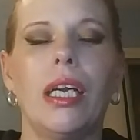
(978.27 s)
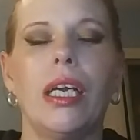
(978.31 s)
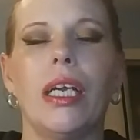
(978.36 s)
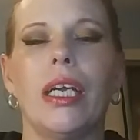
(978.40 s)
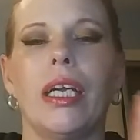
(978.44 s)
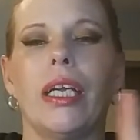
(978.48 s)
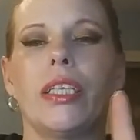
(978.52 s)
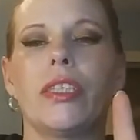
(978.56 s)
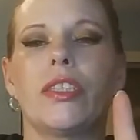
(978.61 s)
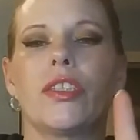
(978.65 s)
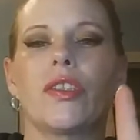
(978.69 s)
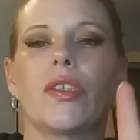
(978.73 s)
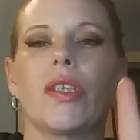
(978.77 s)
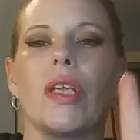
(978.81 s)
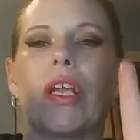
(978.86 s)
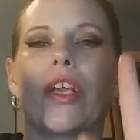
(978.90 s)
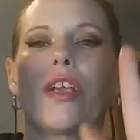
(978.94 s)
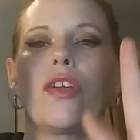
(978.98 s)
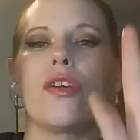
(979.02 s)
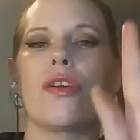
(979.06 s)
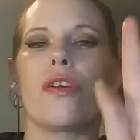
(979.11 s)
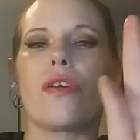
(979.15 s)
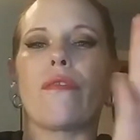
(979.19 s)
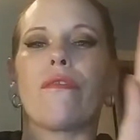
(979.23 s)
it's
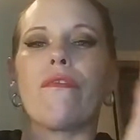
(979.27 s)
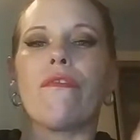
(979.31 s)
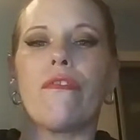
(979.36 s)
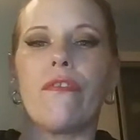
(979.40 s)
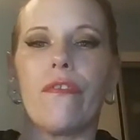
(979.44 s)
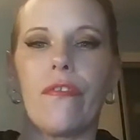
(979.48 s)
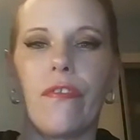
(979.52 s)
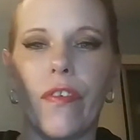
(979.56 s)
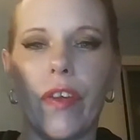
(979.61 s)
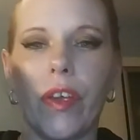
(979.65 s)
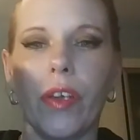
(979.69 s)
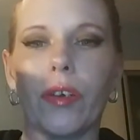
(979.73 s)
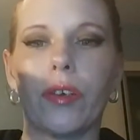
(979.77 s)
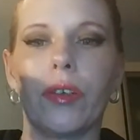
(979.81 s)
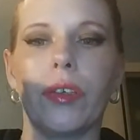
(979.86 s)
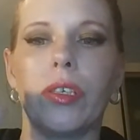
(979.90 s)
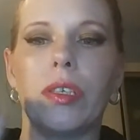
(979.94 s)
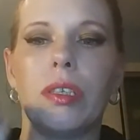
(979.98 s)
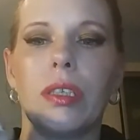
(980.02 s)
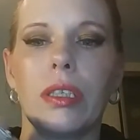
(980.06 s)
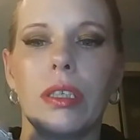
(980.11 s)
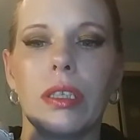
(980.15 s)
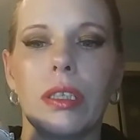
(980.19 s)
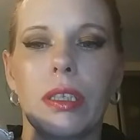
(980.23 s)
like you can
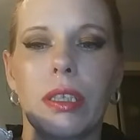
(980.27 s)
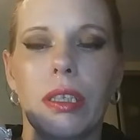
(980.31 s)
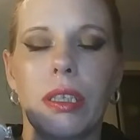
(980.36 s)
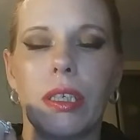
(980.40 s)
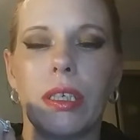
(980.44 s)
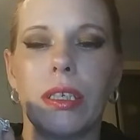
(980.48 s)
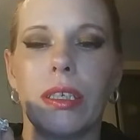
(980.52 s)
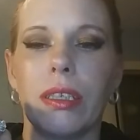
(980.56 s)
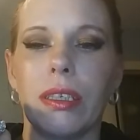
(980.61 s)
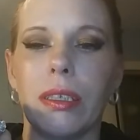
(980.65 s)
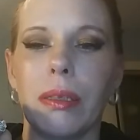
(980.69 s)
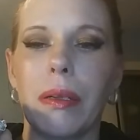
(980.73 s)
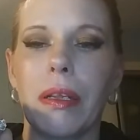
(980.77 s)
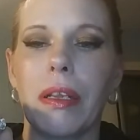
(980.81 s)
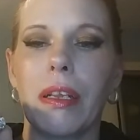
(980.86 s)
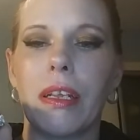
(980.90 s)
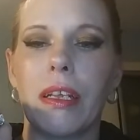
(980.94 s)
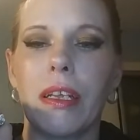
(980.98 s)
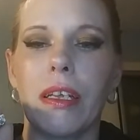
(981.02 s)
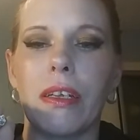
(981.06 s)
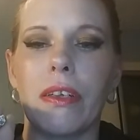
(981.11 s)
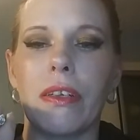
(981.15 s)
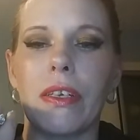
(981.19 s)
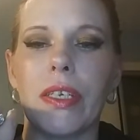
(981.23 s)
feel the
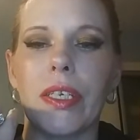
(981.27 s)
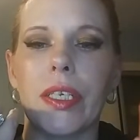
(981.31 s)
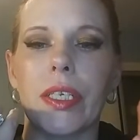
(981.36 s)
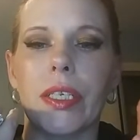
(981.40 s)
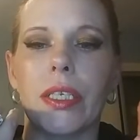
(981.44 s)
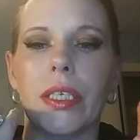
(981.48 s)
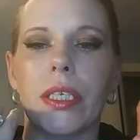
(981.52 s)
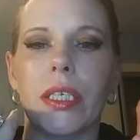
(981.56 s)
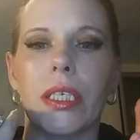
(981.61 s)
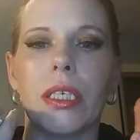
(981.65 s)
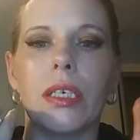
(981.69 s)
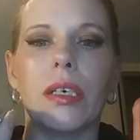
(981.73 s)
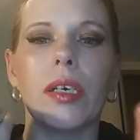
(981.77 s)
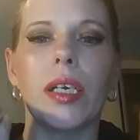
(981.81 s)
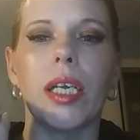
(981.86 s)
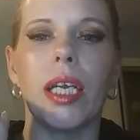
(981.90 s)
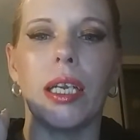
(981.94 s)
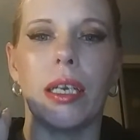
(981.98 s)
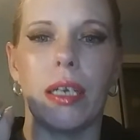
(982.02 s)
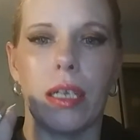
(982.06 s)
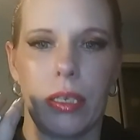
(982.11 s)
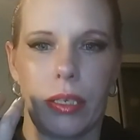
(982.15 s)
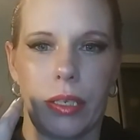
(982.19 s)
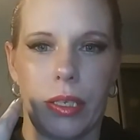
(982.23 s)

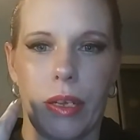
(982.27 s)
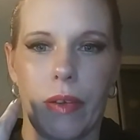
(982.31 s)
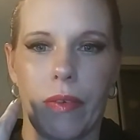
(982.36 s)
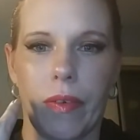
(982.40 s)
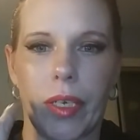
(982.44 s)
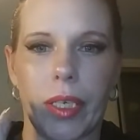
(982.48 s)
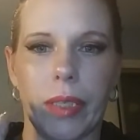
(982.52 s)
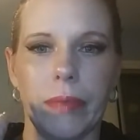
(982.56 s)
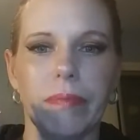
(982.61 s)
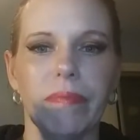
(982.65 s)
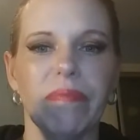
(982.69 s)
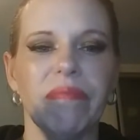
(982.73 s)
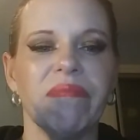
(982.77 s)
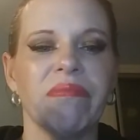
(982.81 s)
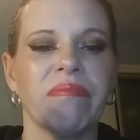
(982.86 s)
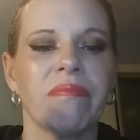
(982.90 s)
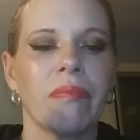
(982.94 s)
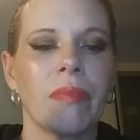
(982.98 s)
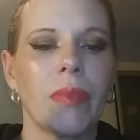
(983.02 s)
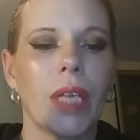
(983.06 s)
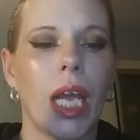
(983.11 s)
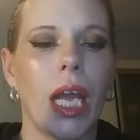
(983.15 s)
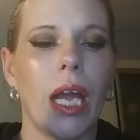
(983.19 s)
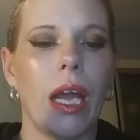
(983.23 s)
silkiness of it.
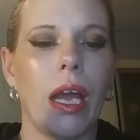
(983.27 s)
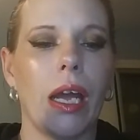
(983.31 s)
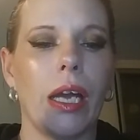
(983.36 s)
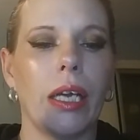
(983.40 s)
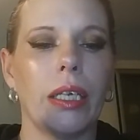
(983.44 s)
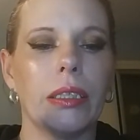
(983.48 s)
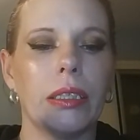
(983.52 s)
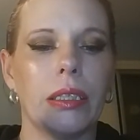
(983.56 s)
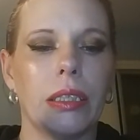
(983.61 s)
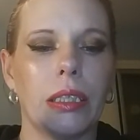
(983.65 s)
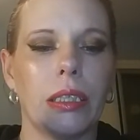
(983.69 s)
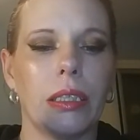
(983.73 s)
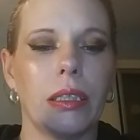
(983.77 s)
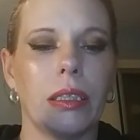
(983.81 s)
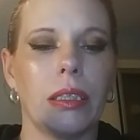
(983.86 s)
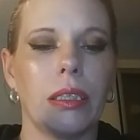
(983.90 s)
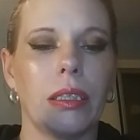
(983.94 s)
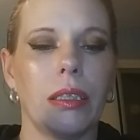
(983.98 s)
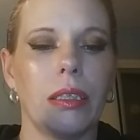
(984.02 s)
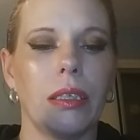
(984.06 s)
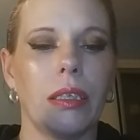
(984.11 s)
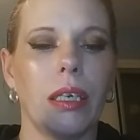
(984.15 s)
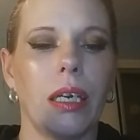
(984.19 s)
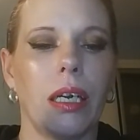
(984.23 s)
And
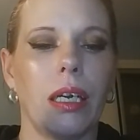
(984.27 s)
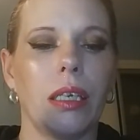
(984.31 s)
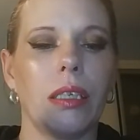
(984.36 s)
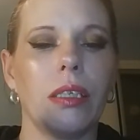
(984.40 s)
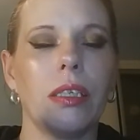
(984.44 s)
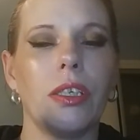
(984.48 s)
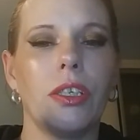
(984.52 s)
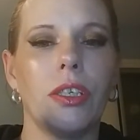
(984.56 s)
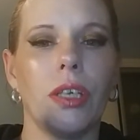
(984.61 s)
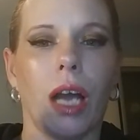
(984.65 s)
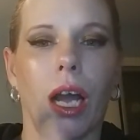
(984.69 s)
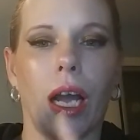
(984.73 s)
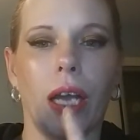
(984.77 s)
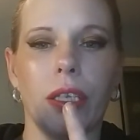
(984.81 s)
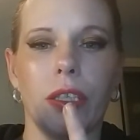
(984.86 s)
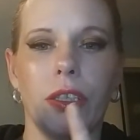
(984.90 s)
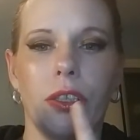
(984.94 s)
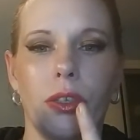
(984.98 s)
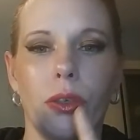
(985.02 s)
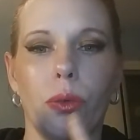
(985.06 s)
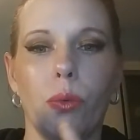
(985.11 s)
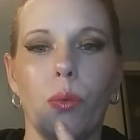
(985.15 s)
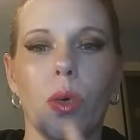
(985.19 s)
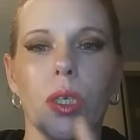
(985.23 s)
I
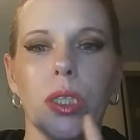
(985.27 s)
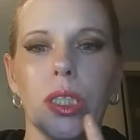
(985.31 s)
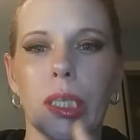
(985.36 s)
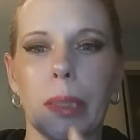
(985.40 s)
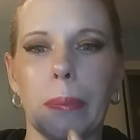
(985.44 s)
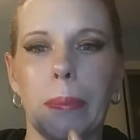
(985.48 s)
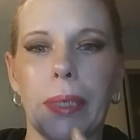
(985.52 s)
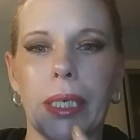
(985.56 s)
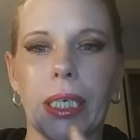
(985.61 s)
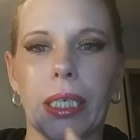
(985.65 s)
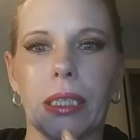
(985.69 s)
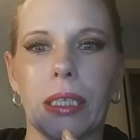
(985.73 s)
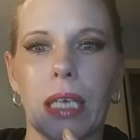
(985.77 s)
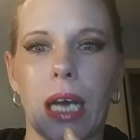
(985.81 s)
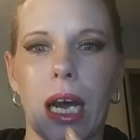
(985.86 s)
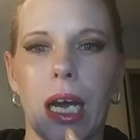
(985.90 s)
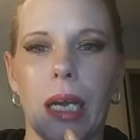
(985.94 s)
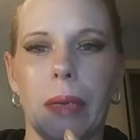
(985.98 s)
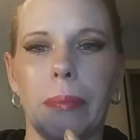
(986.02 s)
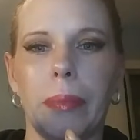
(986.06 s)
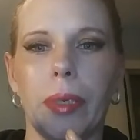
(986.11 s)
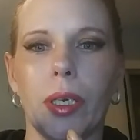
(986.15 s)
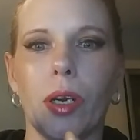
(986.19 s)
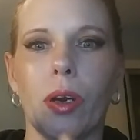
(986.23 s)
do one lip at a
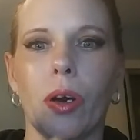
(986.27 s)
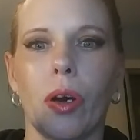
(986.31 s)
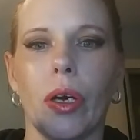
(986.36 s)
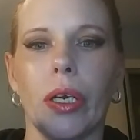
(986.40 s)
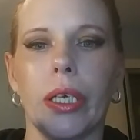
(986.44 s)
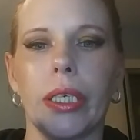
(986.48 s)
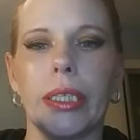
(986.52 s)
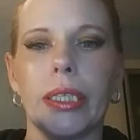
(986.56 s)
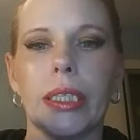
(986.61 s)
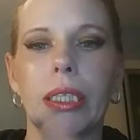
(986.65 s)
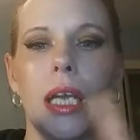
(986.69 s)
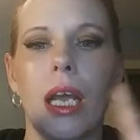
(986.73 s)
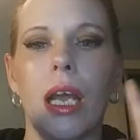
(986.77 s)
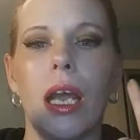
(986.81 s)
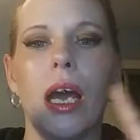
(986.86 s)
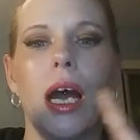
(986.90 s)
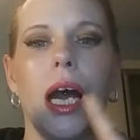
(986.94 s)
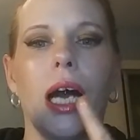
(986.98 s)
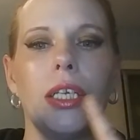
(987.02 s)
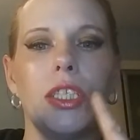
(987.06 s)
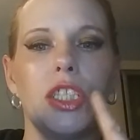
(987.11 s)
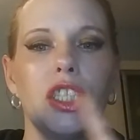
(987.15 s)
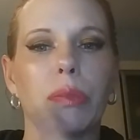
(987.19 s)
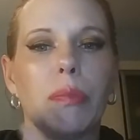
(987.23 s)
time because
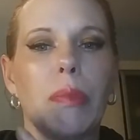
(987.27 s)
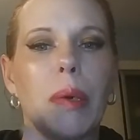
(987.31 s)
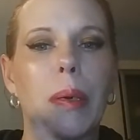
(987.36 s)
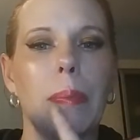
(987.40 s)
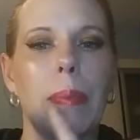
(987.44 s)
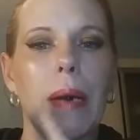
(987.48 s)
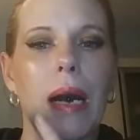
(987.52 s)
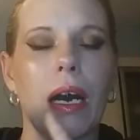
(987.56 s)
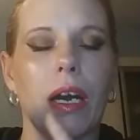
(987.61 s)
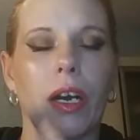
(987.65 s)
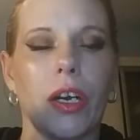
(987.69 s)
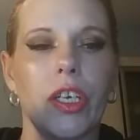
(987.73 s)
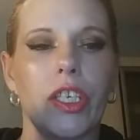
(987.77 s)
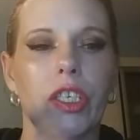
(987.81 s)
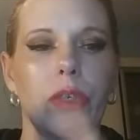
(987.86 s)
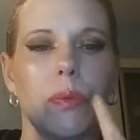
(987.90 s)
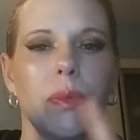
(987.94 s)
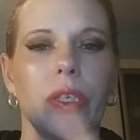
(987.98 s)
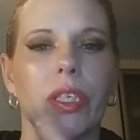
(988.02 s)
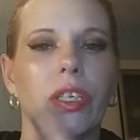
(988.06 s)
I do because